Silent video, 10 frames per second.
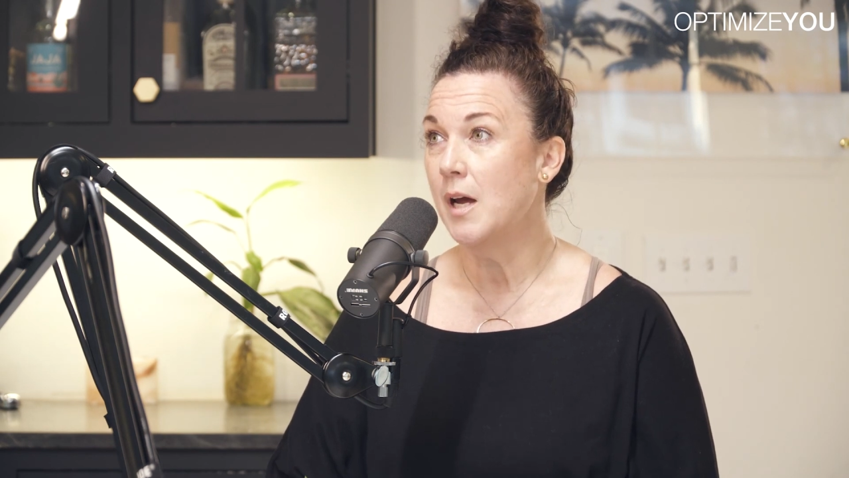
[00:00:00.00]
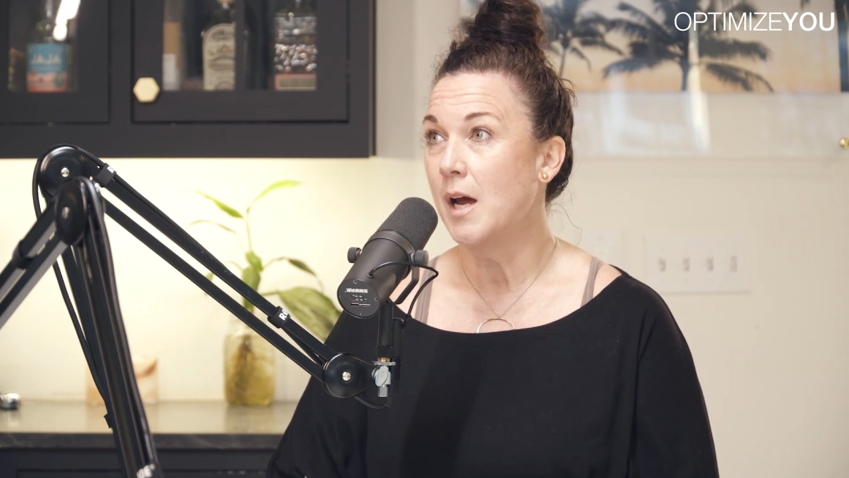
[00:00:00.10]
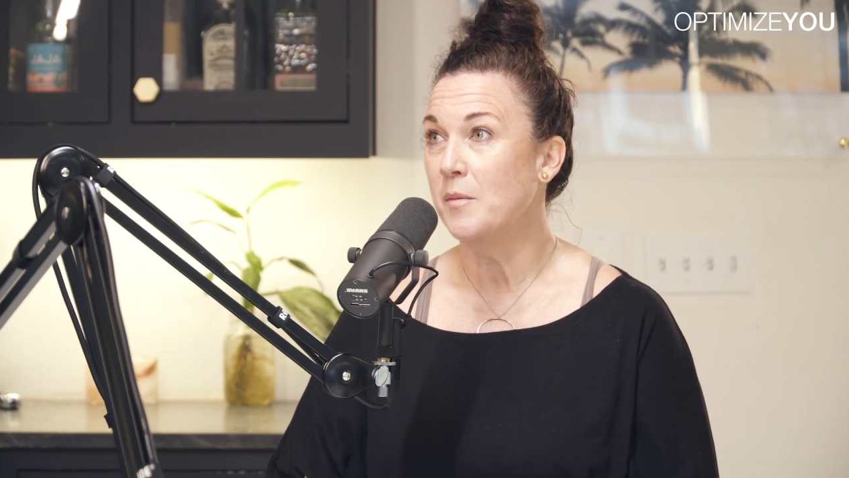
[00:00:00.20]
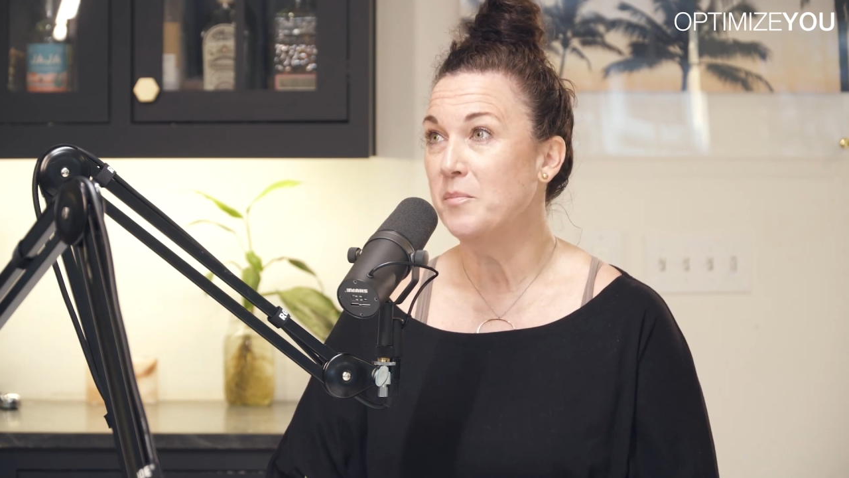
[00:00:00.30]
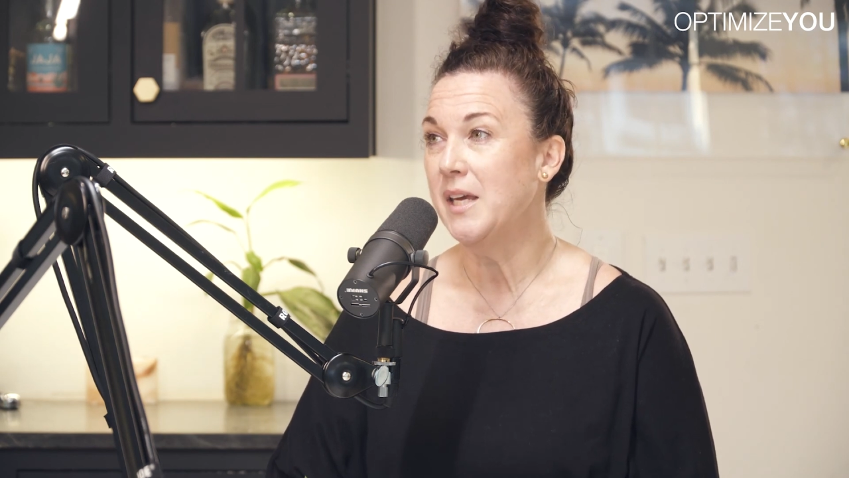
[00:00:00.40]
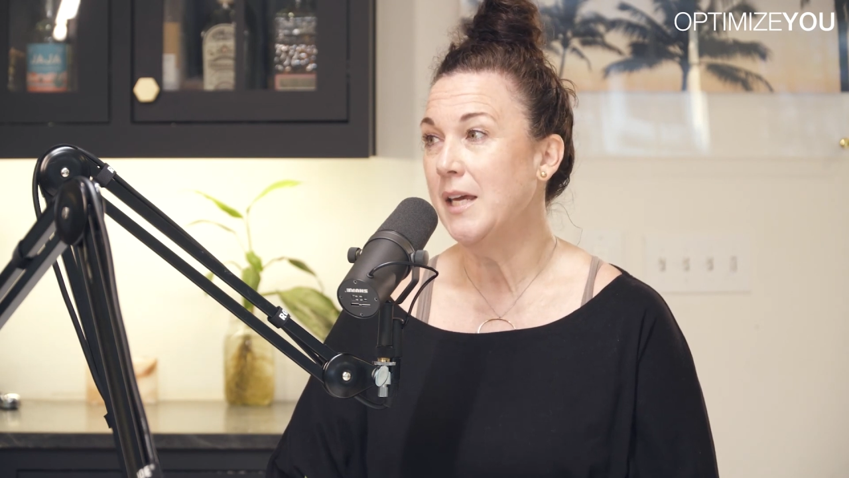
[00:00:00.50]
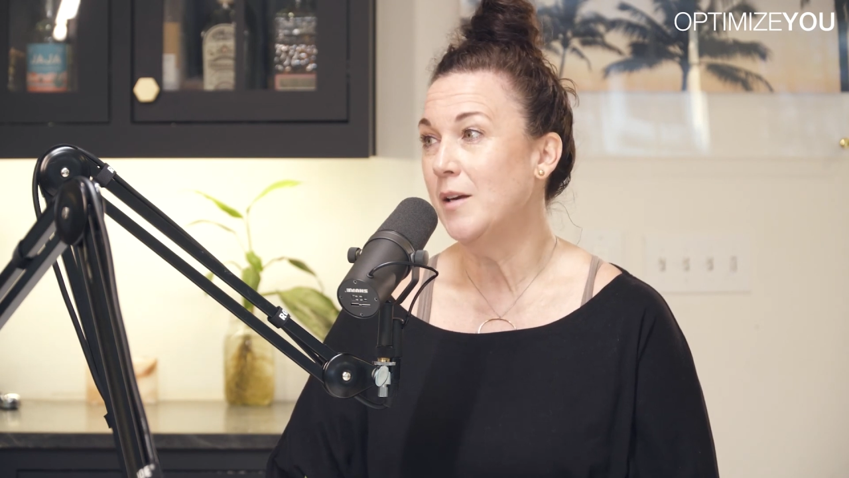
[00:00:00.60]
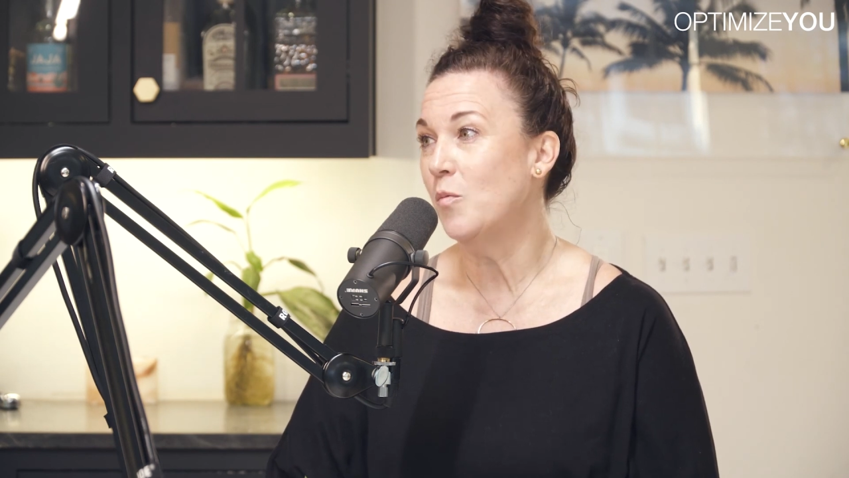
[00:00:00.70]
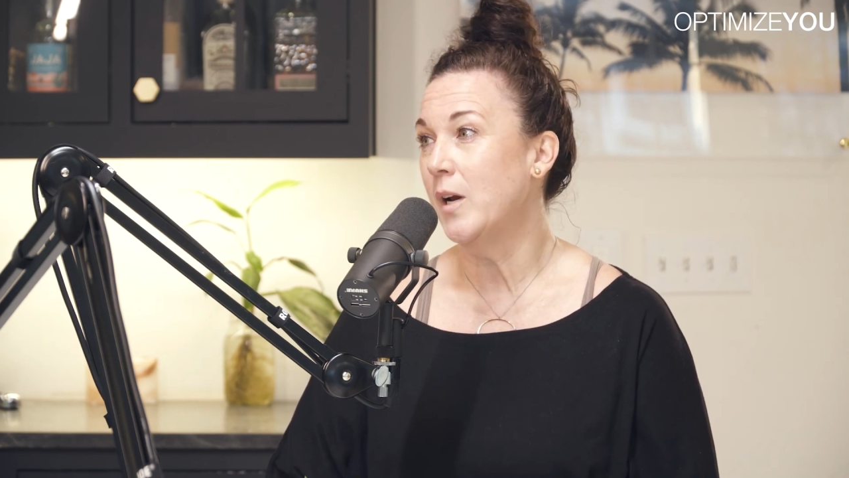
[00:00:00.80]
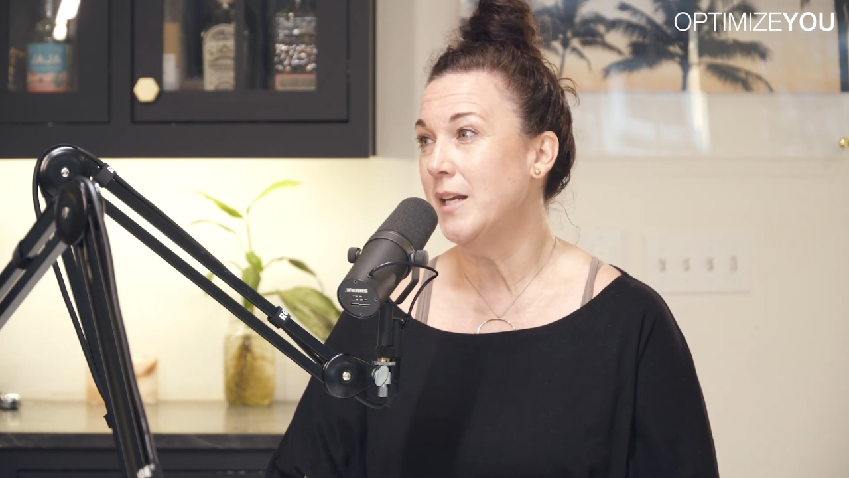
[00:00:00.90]

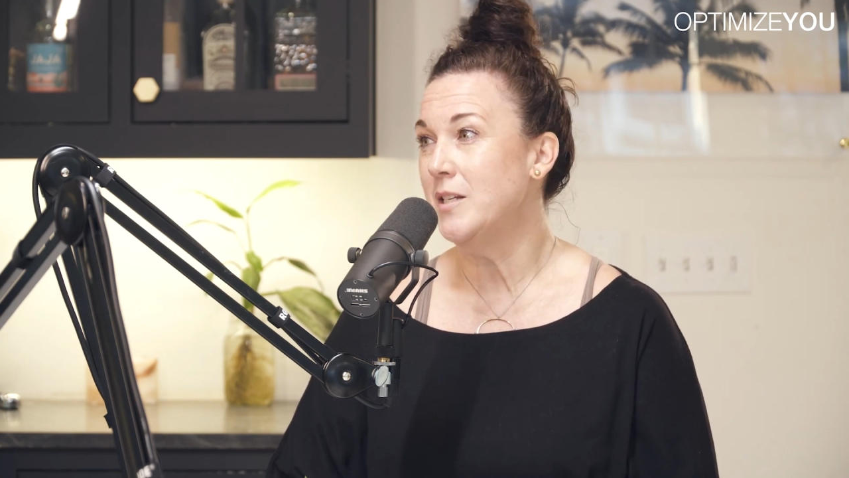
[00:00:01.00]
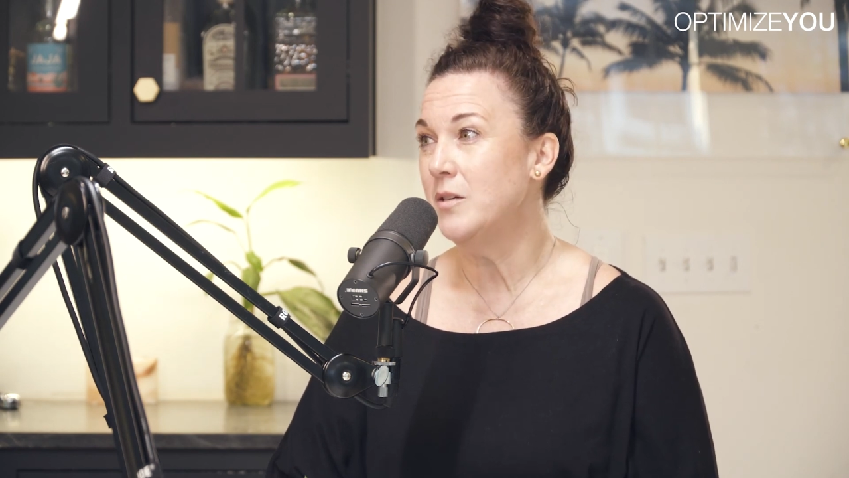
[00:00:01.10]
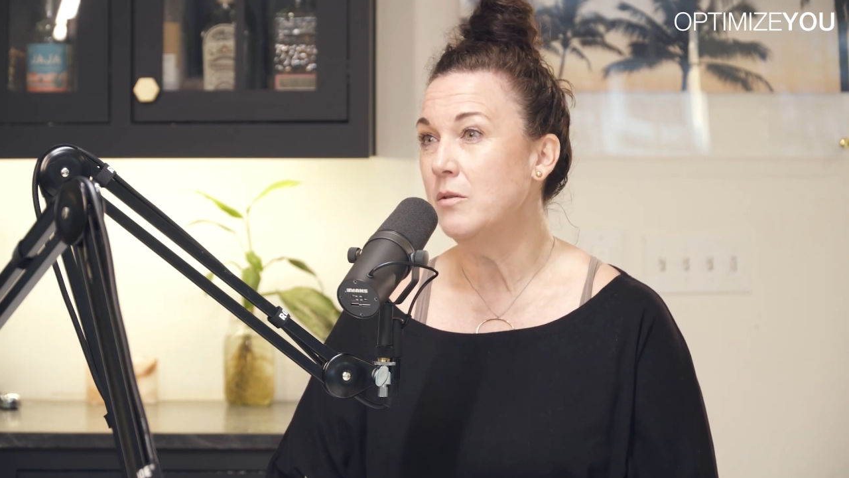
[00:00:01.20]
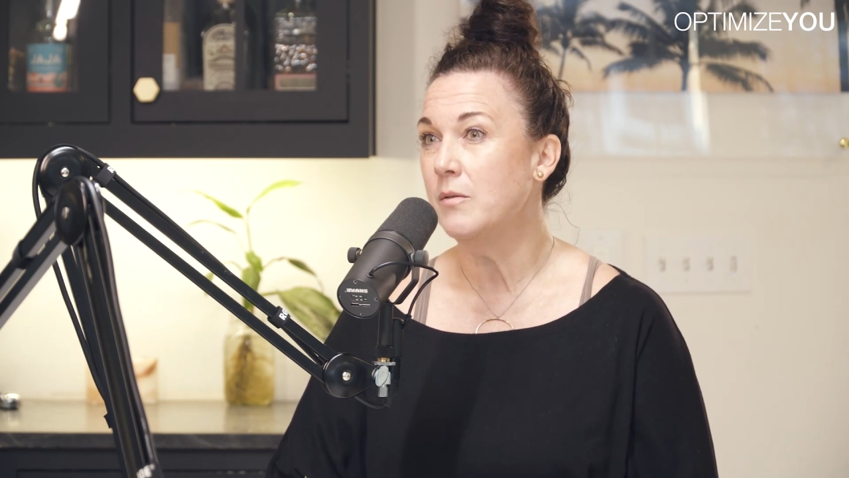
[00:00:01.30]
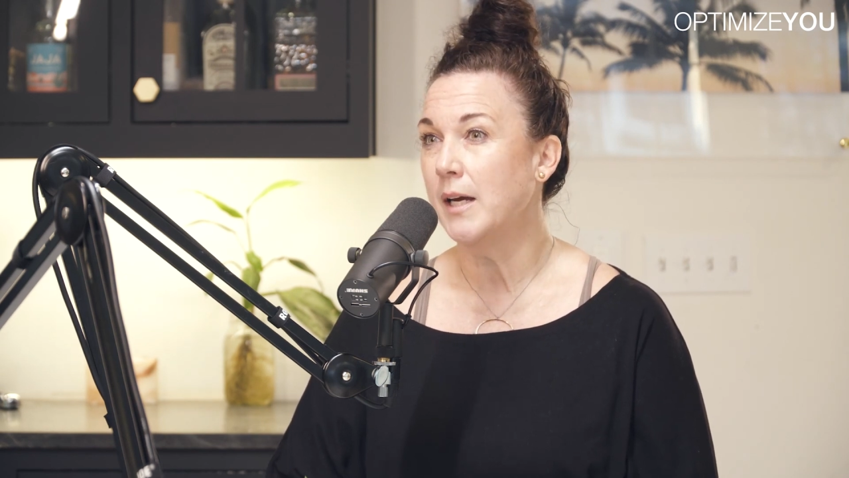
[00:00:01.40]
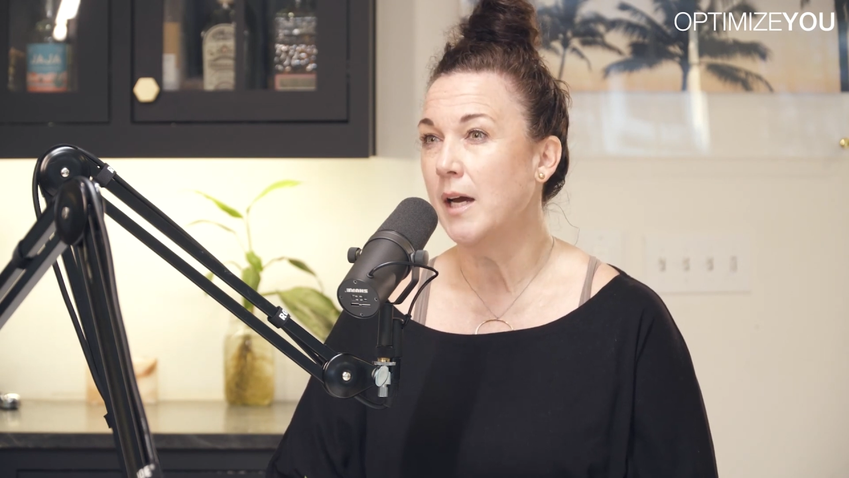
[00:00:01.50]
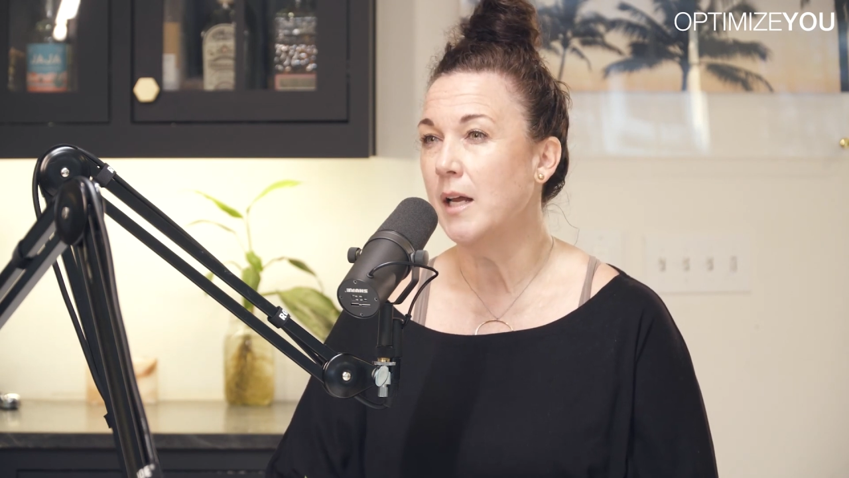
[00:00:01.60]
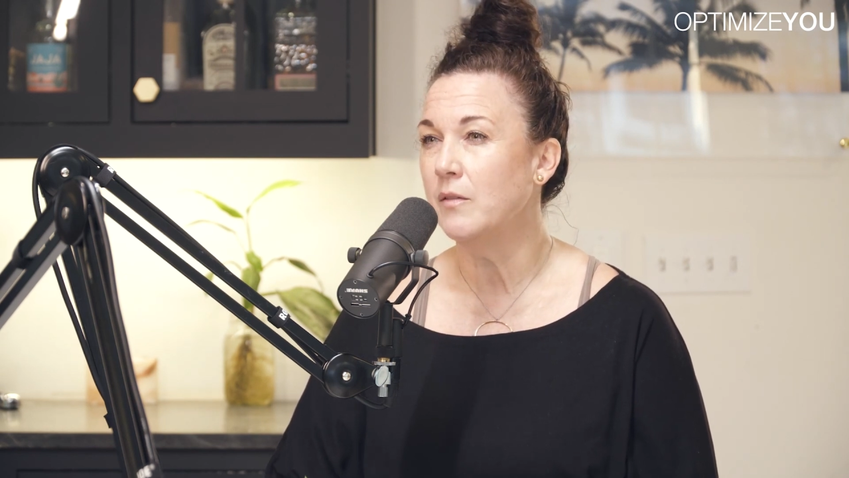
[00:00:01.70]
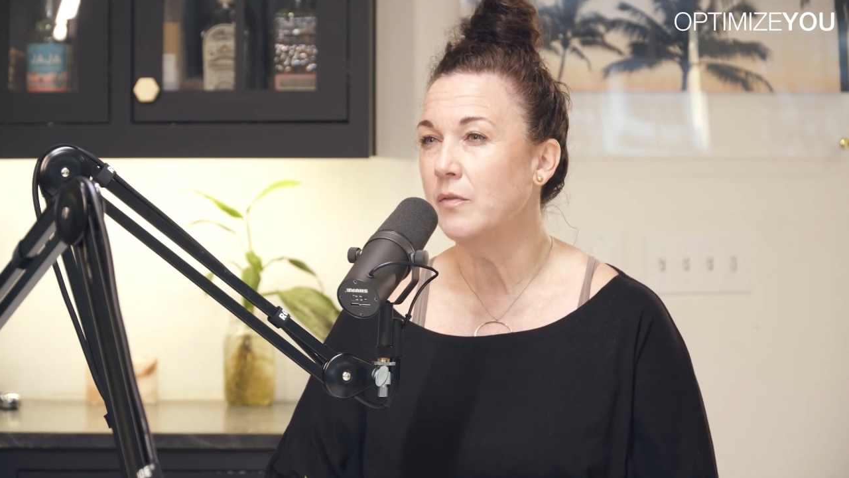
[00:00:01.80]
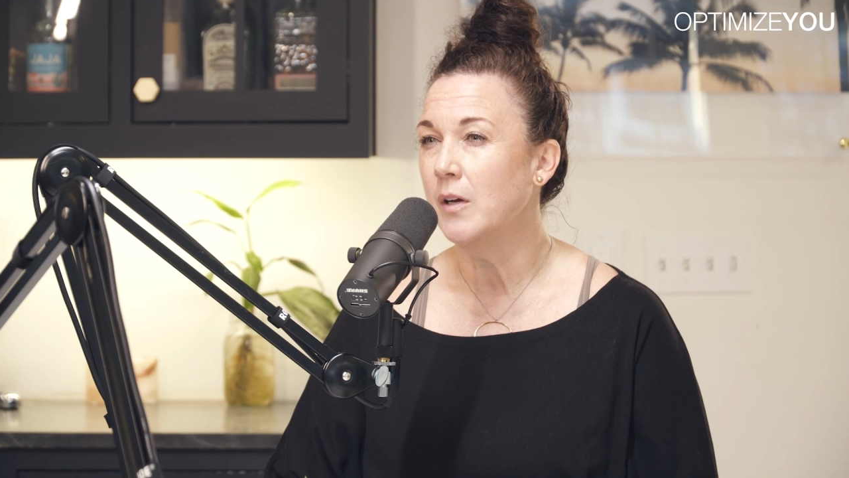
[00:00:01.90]
In what I do, I kind
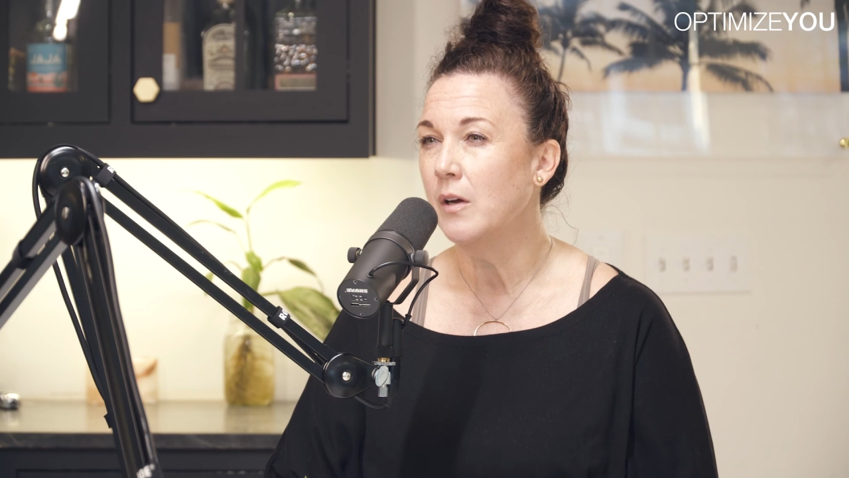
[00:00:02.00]
of